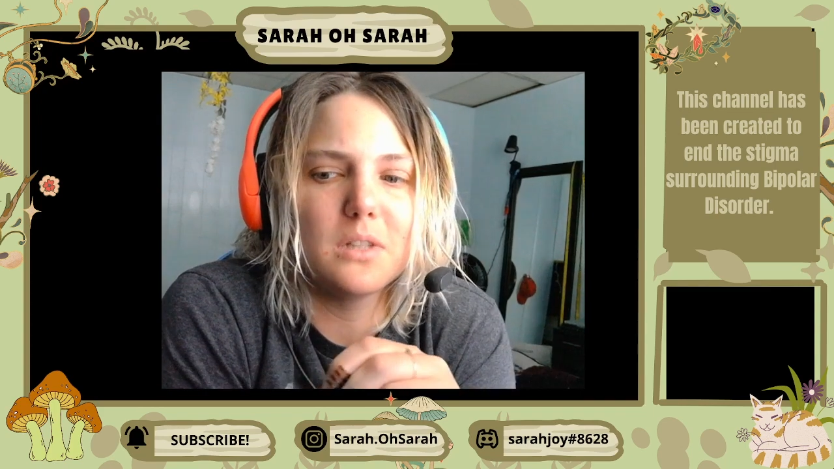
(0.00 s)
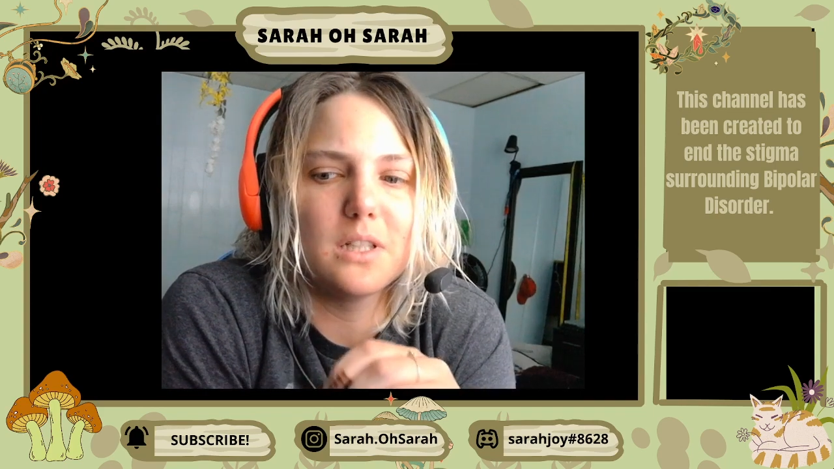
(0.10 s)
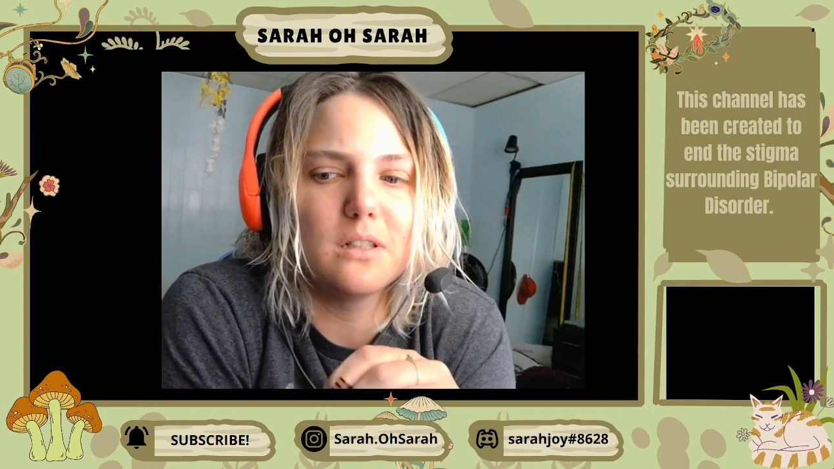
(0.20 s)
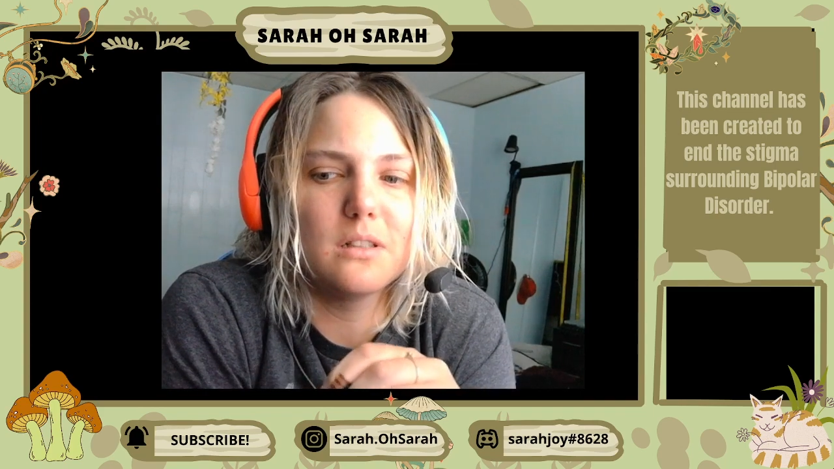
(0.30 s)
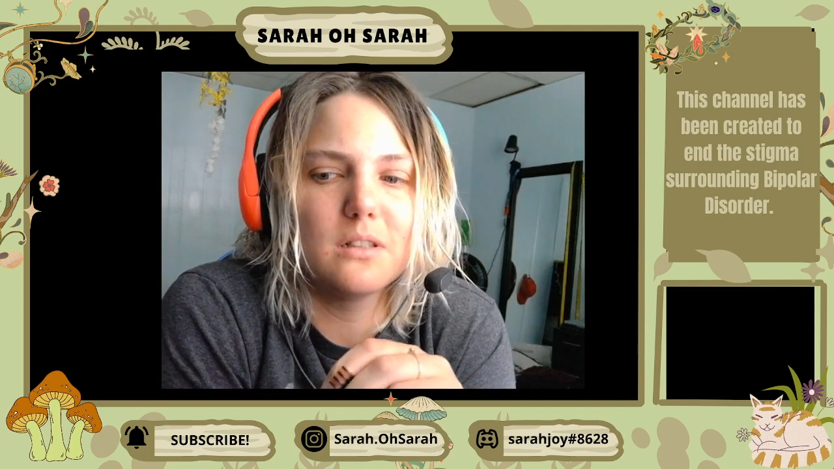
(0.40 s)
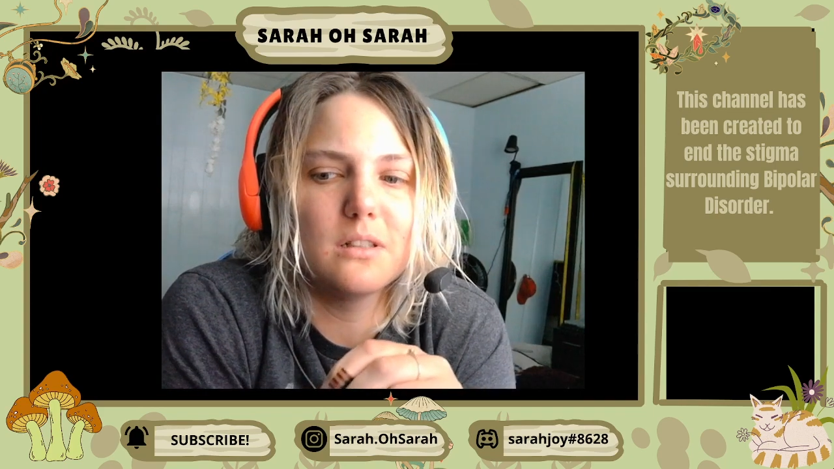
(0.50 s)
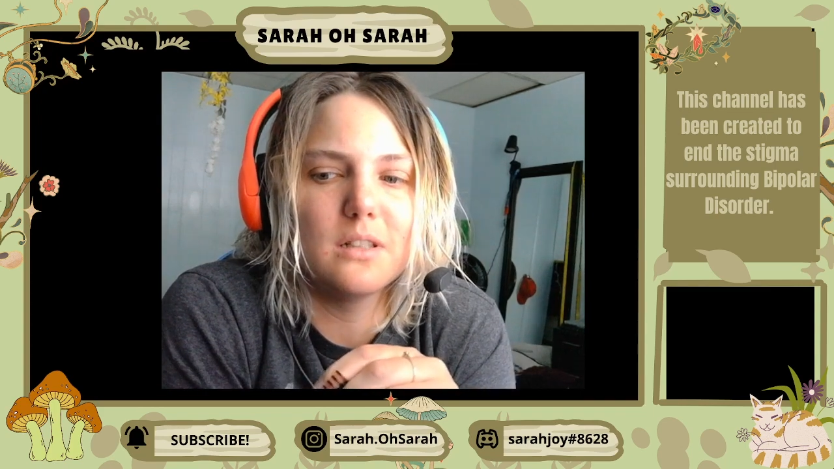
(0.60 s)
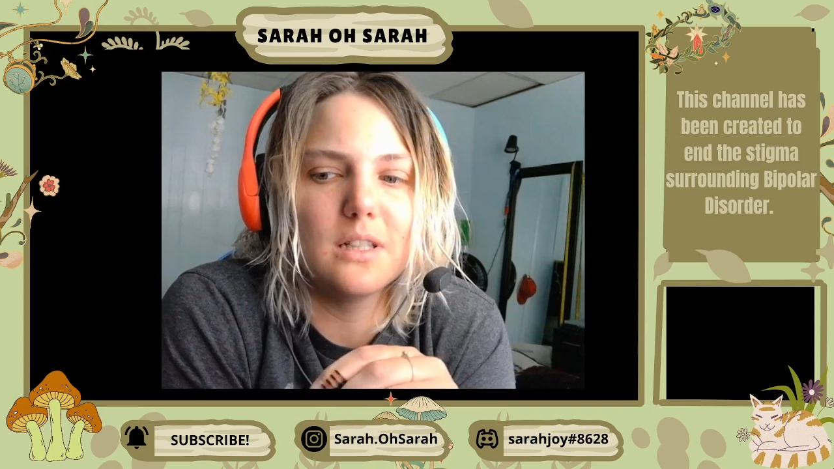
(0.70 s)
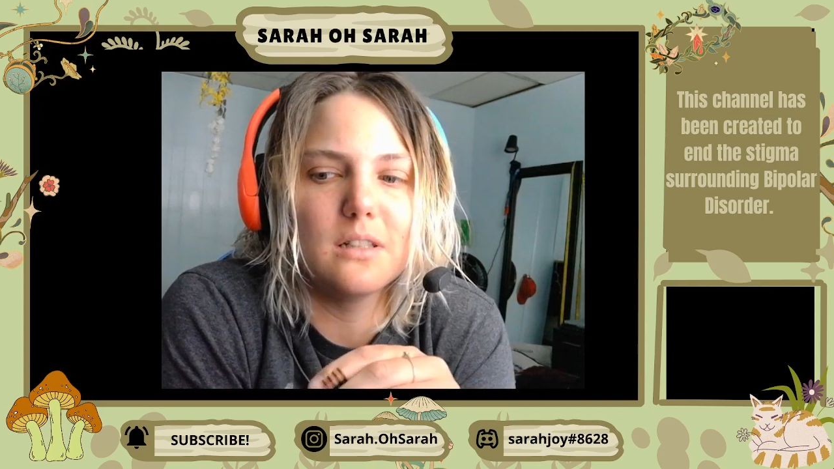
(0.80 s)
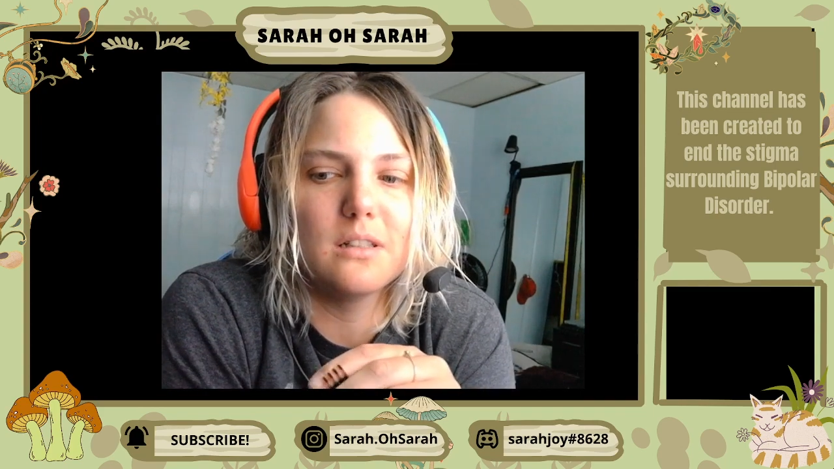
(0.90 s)
Like,
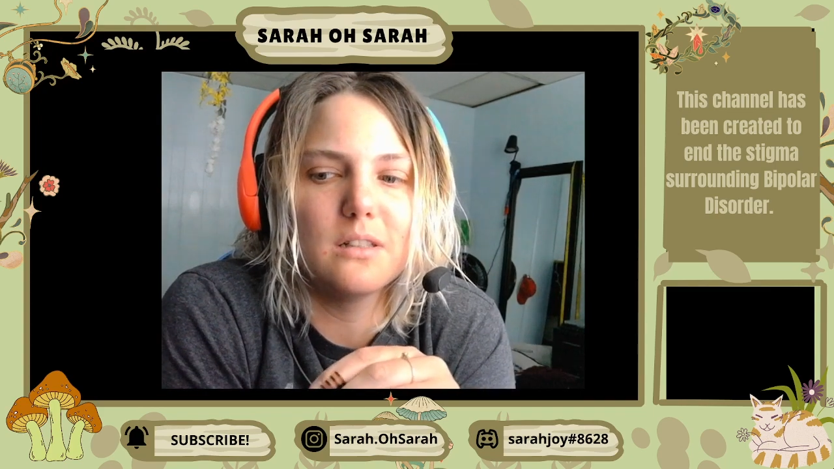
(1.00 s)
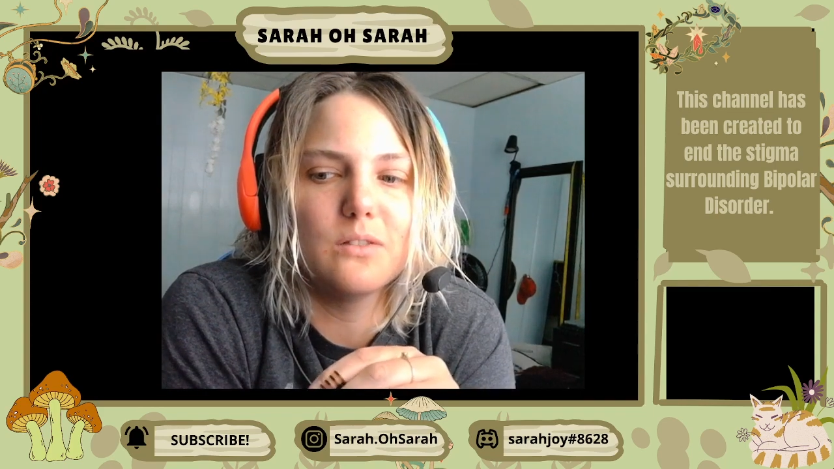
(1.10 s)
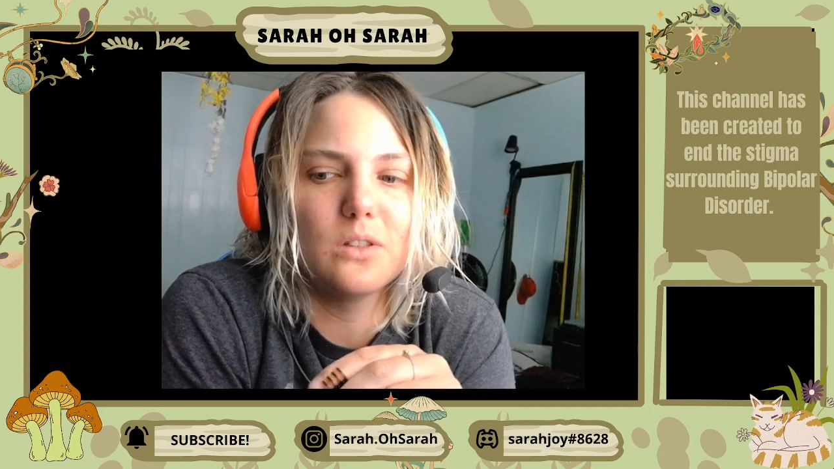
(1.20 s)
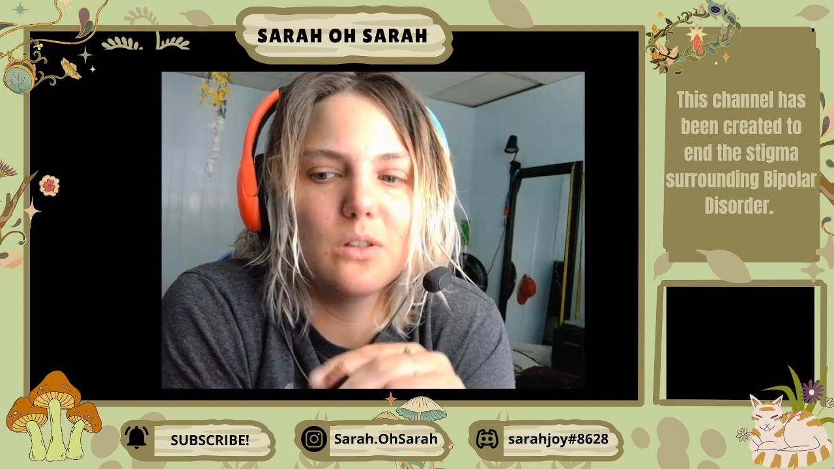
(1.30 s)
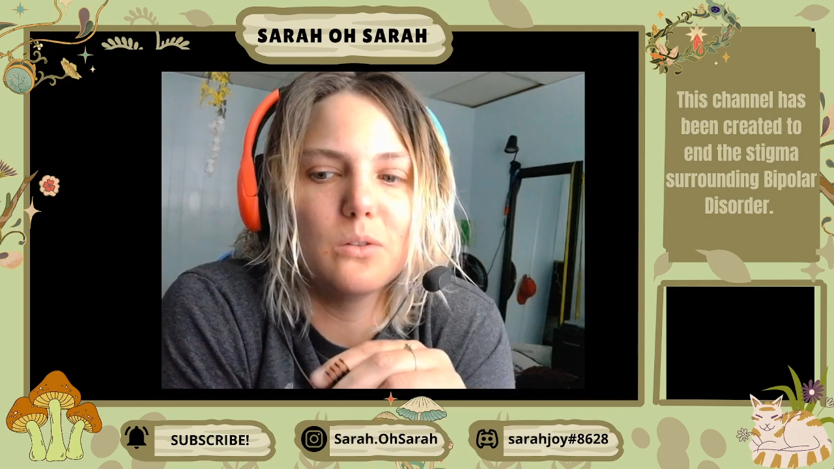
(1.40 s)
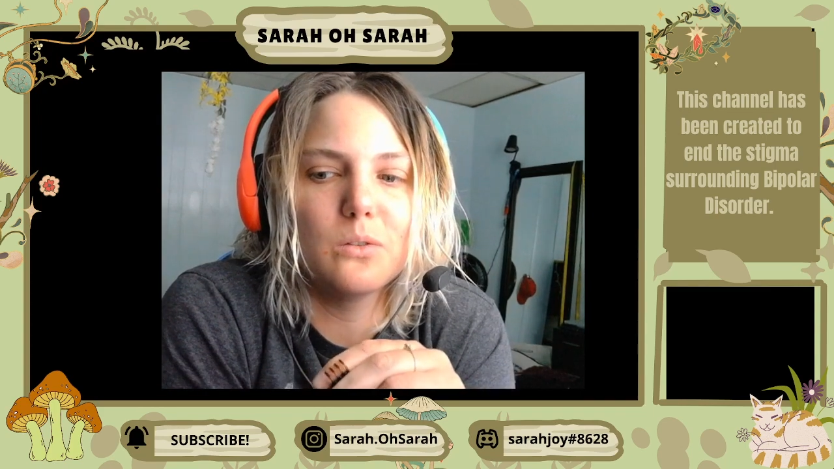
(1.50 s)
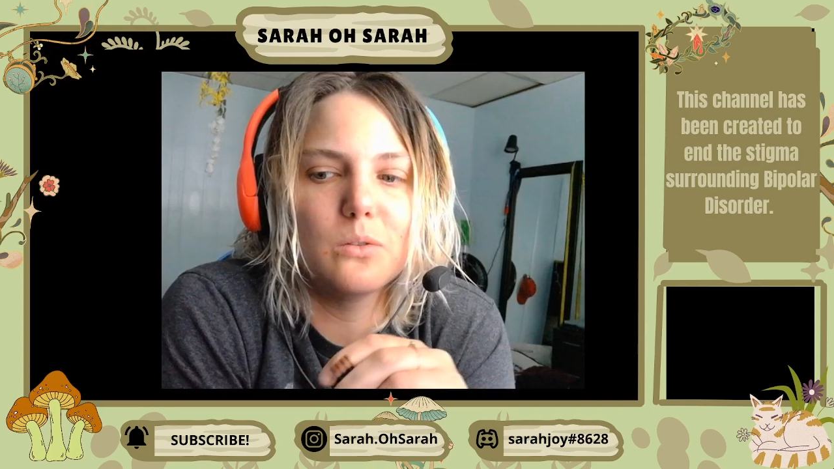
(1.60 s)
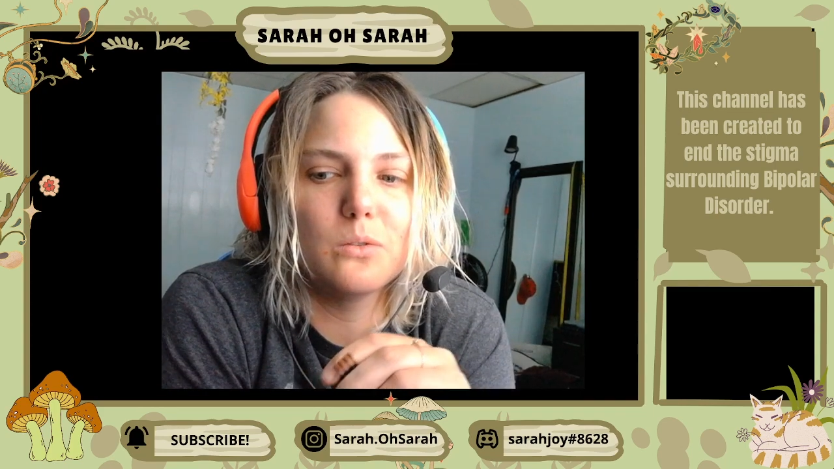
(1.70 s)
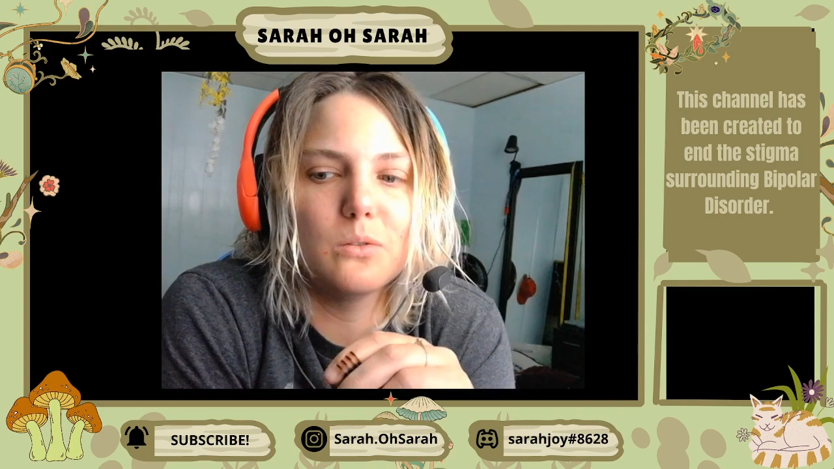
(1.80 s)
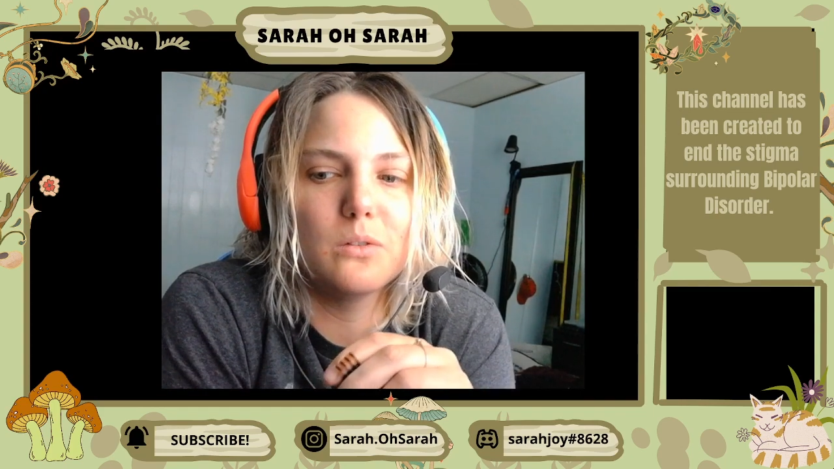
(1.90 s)
and if
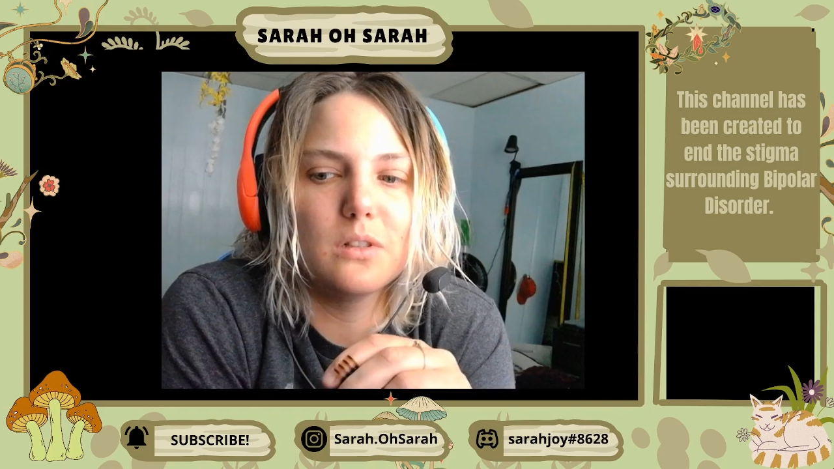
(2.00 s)
so,